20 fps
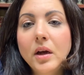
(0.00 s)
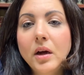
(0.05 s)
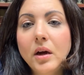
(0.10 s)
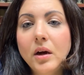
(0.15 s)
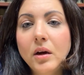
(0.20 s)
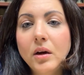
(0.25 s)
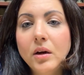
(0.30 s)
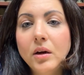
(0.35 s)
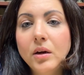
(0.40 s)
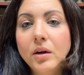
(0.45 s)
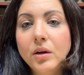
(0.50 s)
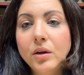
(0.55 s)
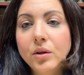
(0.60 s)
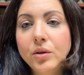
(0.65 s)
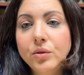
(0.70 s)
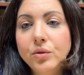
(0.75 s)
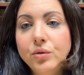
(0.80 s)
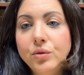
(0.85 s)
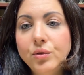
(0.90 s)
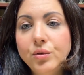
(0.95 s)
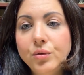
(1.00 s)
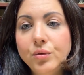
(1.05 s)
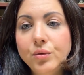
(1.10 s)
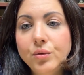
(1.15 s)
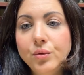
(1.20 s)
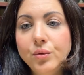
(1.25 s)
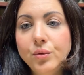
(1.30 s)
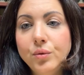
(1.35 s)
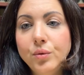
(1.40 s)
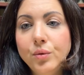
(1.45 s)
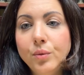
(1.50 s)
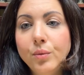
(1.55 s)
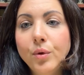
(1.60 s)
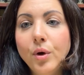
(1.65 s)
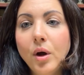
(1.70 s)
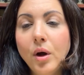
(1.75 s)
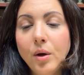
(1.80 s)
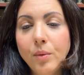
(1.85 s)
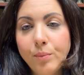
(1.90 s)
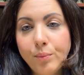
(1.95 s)
to
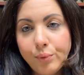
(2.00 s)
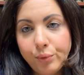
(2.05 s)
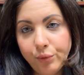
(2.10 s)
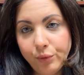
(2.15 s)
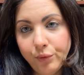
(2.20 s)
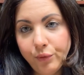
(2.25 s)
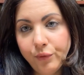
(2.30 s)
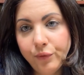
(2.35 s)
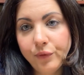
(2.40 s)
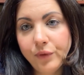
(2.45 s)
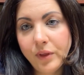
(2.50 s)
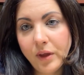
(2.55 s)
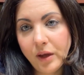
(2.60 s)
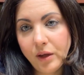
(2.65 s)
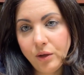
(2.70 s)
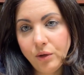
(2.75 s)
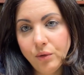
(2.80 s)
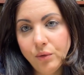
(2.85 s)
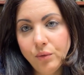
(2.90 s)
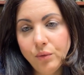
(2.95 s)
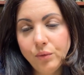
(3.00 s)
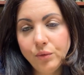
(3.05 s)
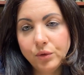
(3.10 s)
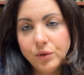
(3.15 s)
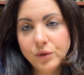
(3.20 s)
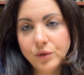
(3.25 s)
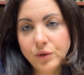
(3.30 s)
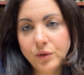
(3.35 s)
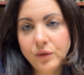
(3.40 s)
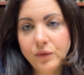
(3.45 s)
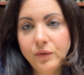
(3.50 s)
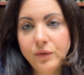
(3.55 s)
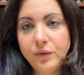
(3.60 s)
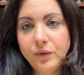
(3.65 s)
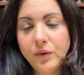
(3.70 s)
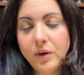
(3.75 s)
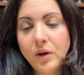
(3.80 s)
prove that you deserve